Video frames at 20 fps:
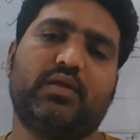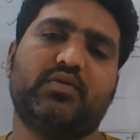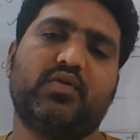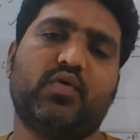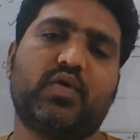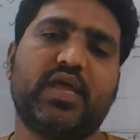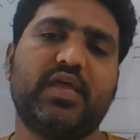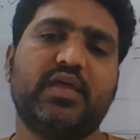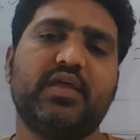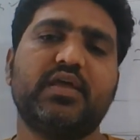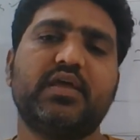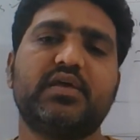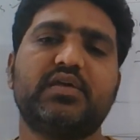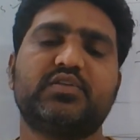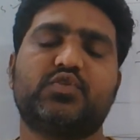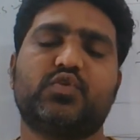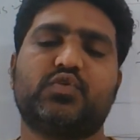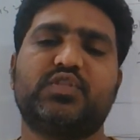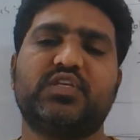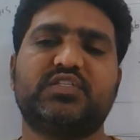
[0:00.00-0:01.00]
Okay,
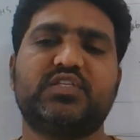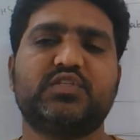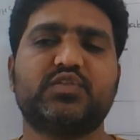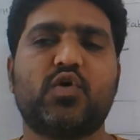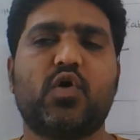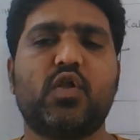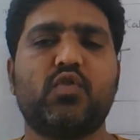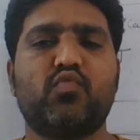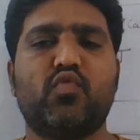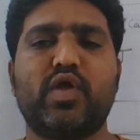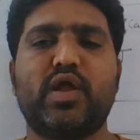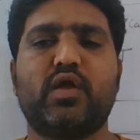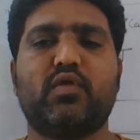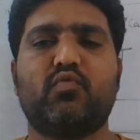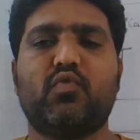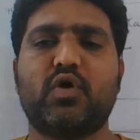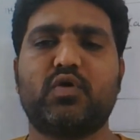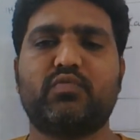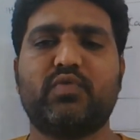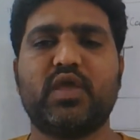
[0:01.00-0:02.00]
so this is all
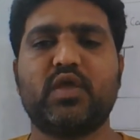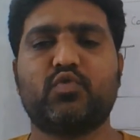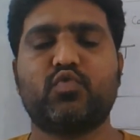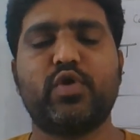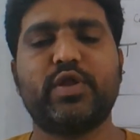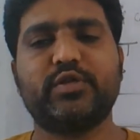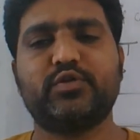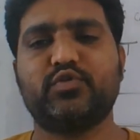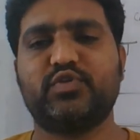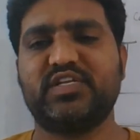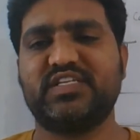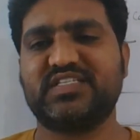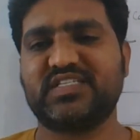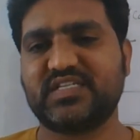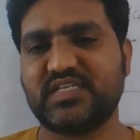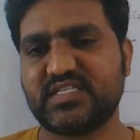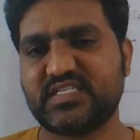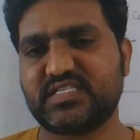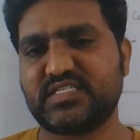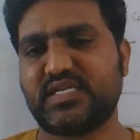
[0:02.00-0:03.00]
what we are going to
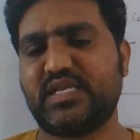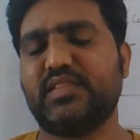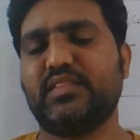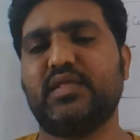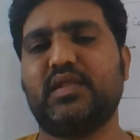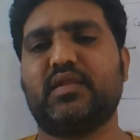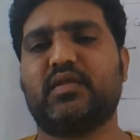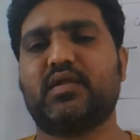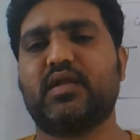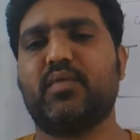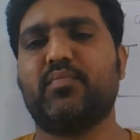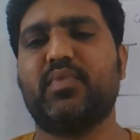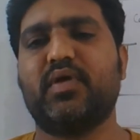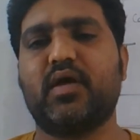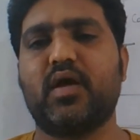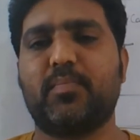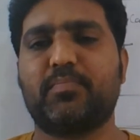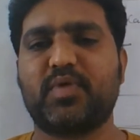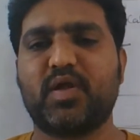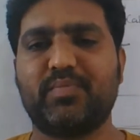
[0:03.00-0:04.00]
discuss in the
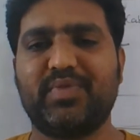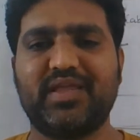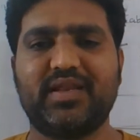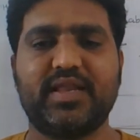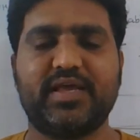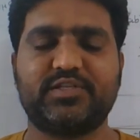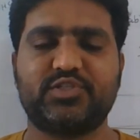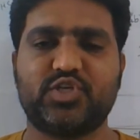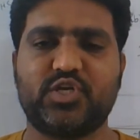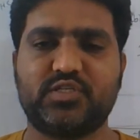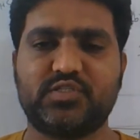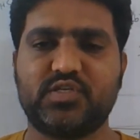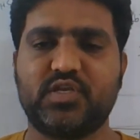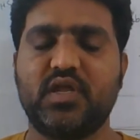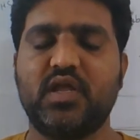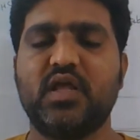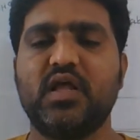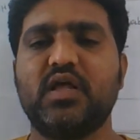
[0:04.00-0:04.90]
upcoming lectures.